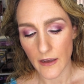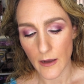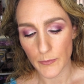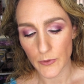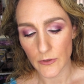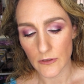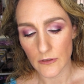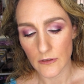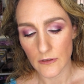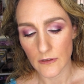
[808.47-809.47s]

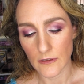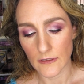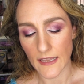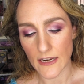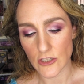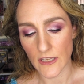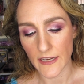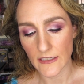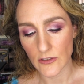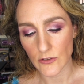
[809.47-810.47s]
upper lash
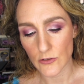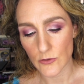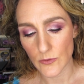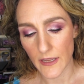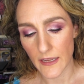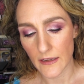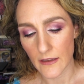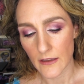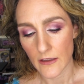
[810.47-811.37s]
line, and you can do a